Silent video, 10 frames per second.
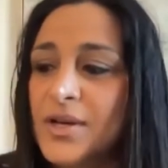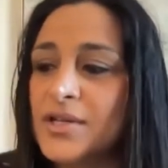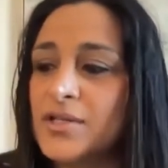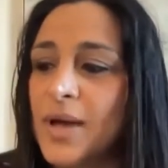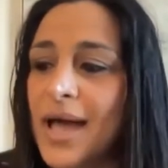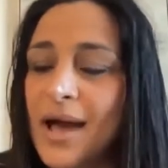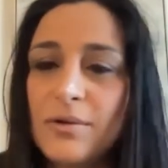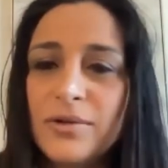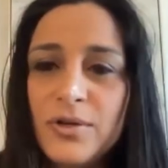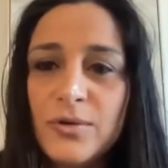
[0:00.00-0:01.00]
So
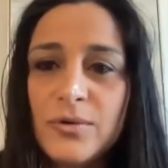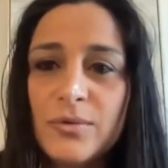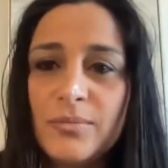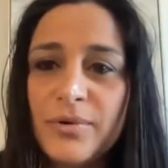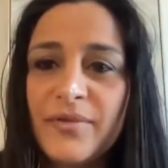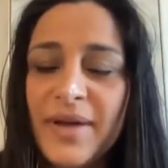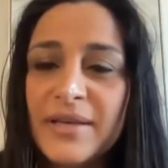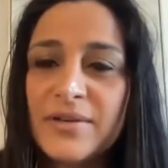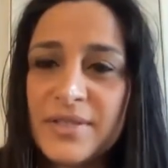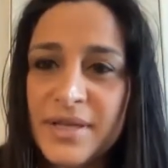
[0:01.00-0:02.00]
how do you
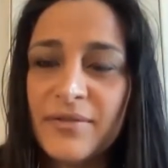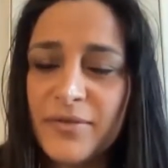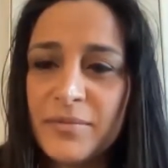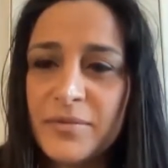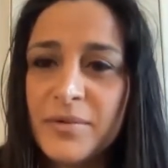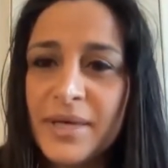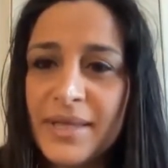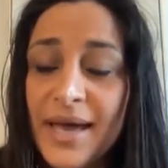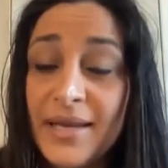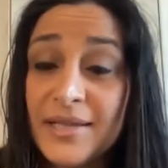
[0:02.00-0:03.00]
prevent yourself from doing
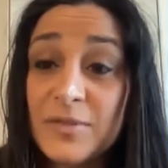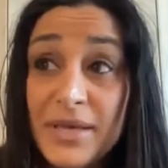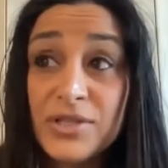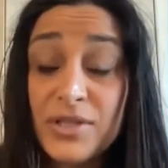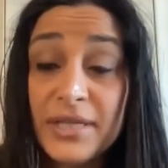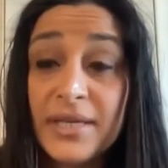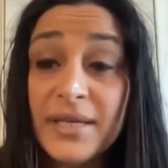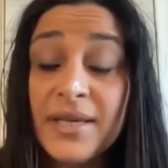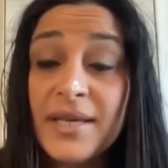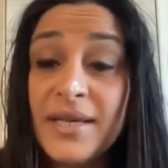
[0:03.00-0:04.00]
that,
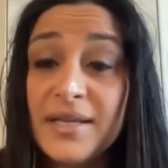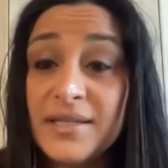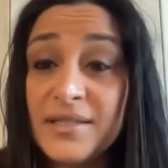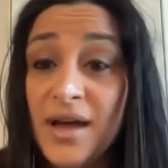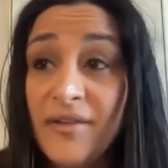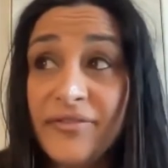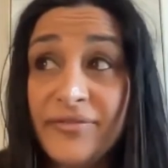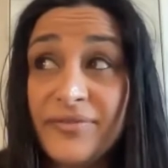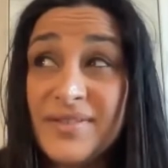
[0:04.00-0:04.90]
especially in a tough,